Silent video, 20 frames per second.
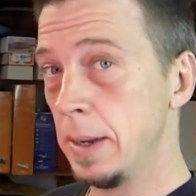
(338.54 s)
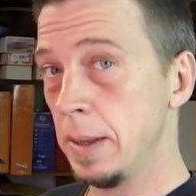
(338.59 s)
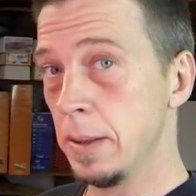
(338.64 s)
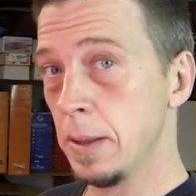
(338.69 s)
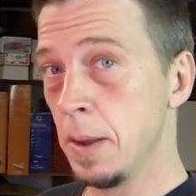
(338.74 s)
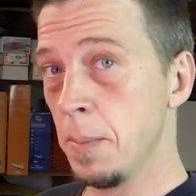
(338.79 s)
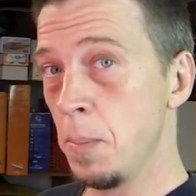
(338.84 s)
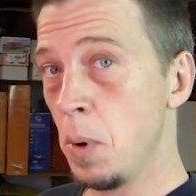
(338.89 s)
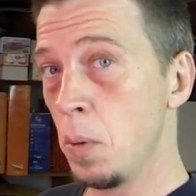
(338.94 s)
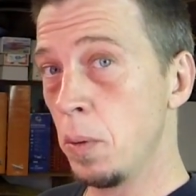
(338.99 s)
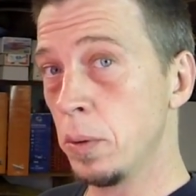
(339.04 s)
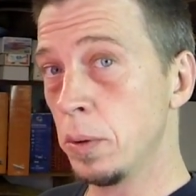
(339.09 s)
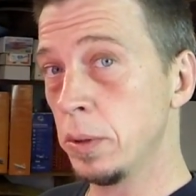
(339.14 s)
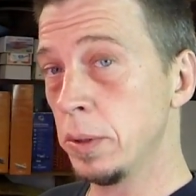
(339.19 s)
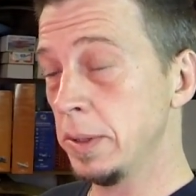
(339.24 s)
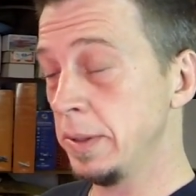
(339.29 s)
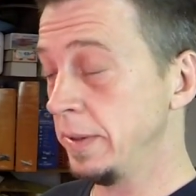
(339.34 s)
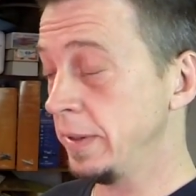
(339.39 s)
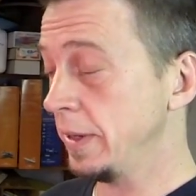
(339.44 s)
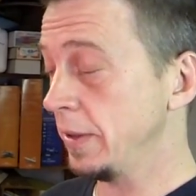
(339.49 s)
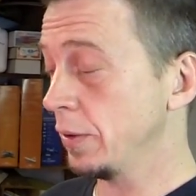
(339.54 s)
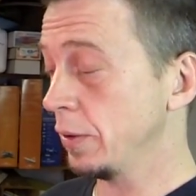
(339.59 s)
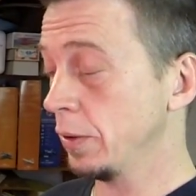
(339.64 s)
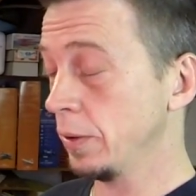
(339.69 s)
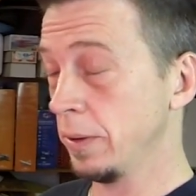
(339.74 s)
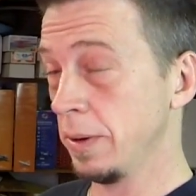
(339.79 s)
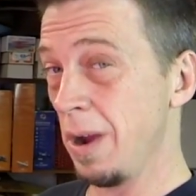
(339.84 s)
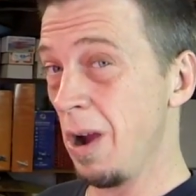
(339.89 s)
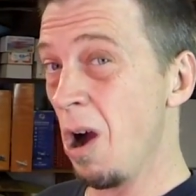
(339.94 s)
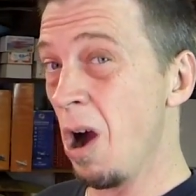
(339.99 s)
A motor is
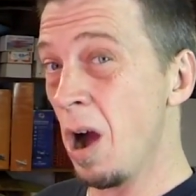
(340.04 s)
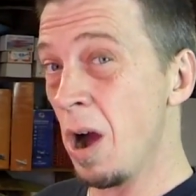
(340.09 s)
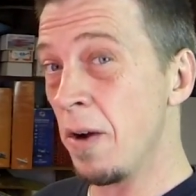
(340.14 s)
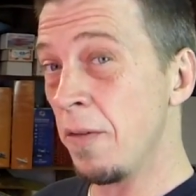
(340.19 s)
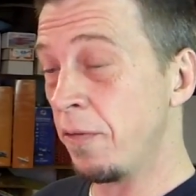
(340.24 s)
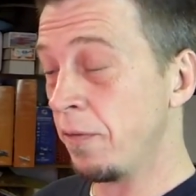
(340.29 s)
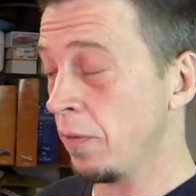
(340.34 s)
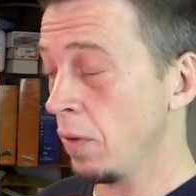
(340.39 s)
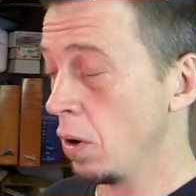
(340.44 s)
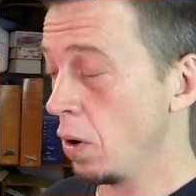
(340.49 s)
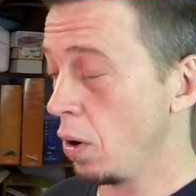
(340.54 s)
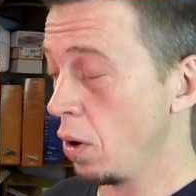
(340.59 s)
either off